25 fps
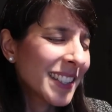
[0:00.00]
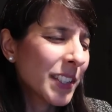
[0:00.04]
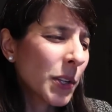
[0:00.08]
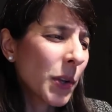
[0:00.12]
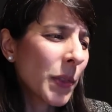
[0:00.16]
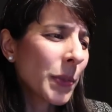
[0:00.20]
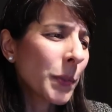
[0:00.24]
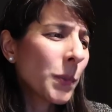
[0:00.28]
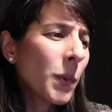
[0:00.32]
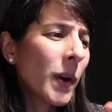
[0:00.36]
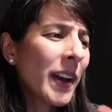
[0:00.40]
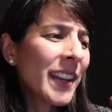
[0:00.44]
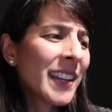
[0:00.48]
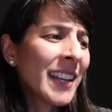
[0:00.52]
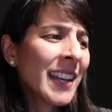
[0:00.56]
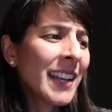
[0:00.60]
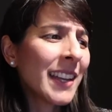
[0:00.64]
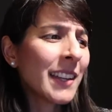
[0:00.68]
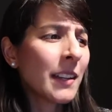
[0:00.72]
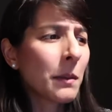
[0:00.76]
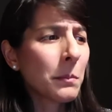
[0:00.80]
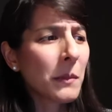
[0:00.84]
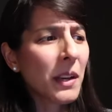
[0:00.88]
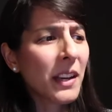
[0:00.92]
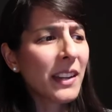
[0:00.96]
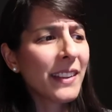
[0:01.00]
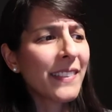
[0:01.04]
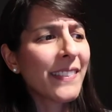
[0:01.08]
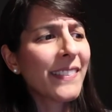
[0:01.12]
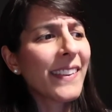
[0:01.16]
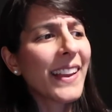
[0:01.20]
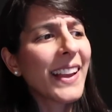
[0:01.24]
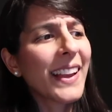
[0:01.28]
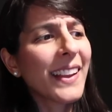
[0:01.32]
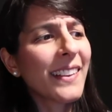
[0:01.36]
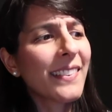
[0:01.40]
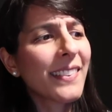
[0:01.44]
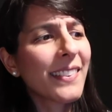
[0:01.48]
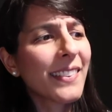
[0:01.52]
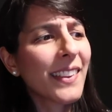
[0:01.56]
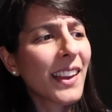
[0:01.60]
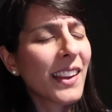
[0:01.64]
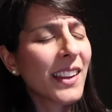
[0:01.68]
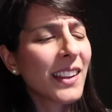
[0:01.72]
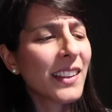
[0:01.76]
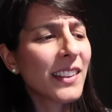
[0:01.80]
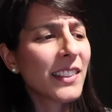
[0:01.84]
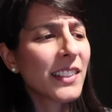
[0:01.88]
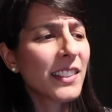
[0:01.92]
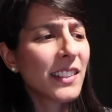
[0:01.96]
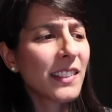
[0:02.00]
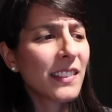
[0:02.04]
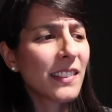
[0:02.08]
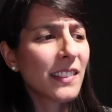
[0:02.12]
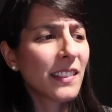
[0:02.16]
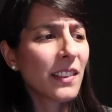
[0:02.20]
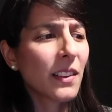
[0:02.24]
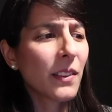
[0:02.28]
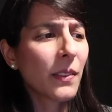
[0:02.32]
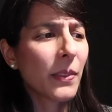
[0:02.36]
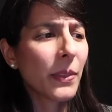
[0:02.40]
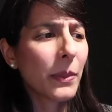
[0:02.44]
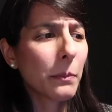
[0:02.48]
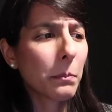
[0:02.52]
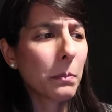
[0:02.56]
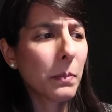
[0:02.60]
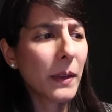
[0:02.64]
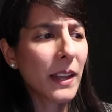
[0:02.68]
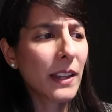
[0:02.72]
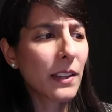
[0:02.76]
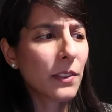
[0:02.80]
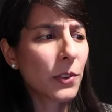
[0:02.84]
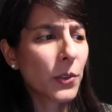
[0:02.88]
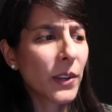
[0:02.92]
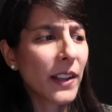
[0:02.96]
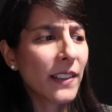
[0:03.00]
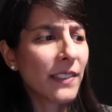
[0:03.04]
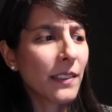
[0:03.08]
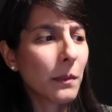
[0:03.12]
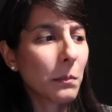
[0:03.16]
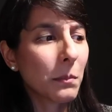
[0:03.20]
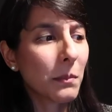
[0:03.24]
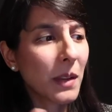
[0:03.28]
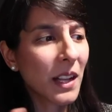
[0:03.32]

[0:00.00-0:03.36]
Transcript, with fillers: So on the one hand, I'm kind of saying sun energy is not the best transit.